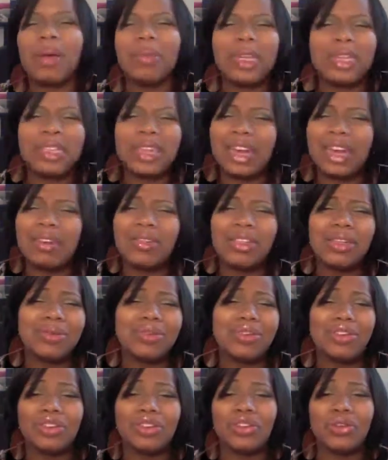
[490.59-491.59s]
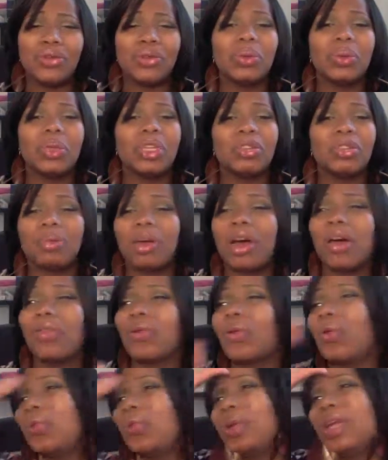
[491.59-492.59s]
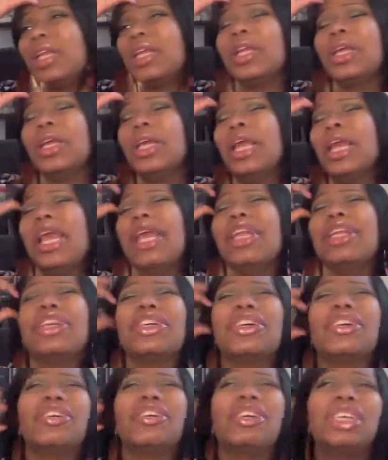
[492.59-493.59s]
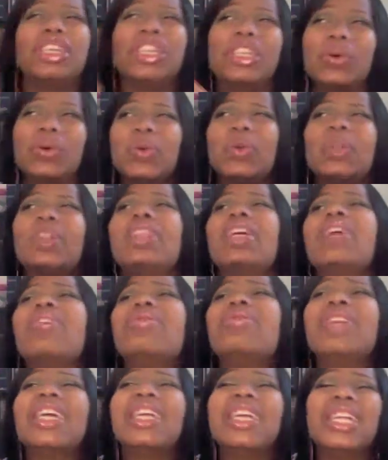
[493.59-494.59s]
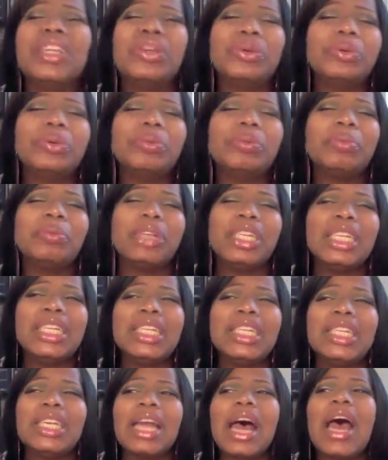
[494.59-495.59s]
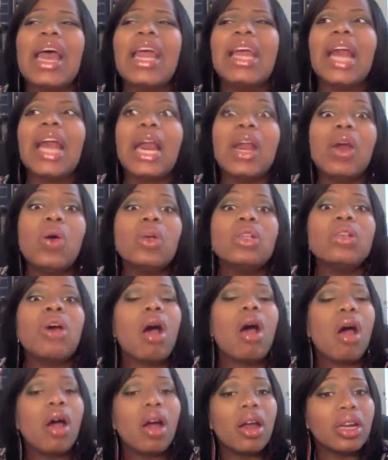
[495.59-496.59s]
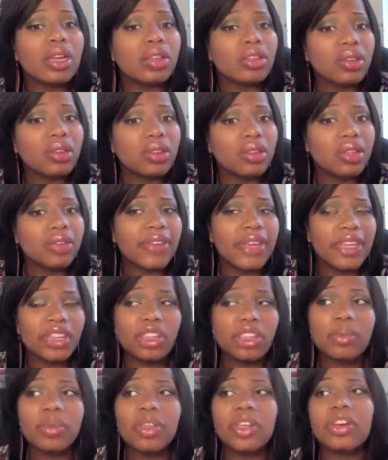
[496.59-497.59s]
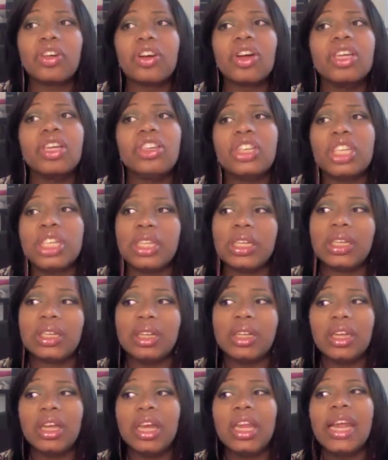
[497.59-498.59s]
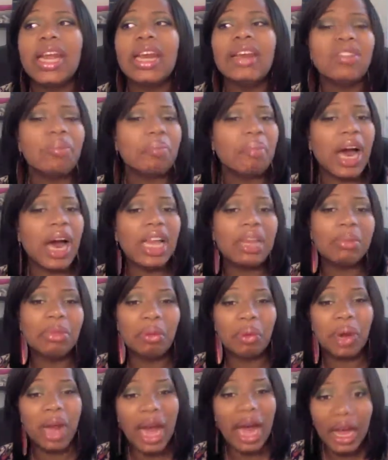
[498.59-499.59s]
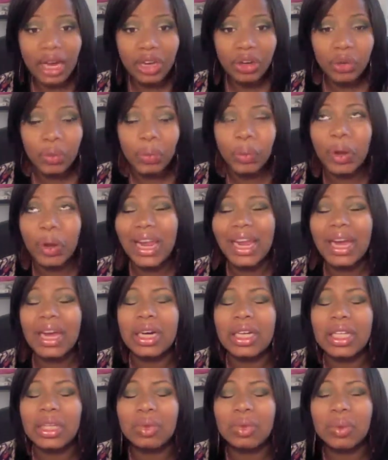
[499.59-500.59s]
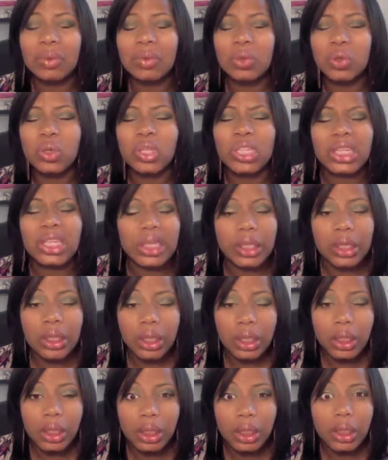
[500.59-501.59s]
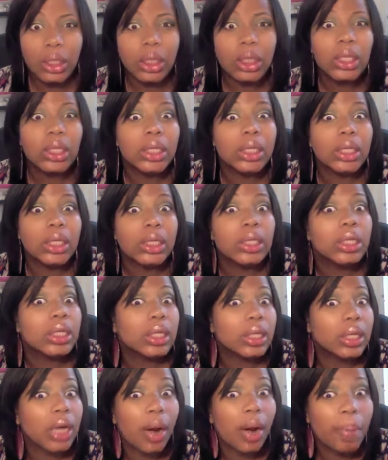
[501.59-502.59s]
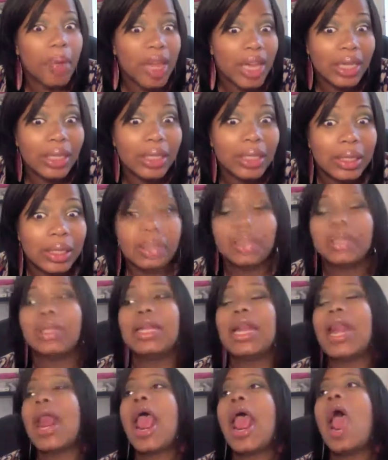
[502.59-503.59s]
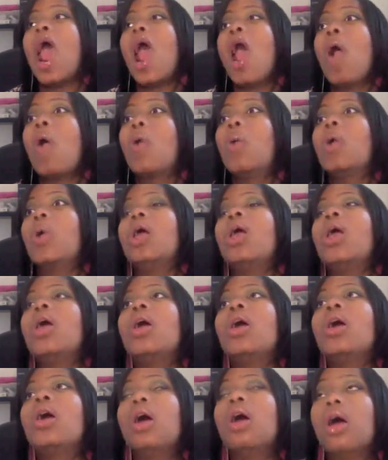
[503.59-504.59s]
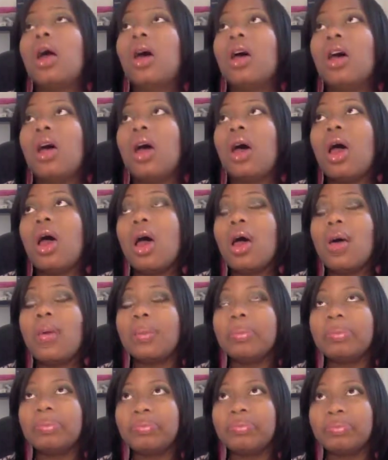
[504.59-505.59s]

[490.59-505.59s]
many times he was just chewing with his mouth open and crunching on stuff. I'm like, can you please not? And I know it's hard to serve stuff like chips or crunchy. It doesn't bother me when I do. When I hear other people do it, it's like, stop it now. I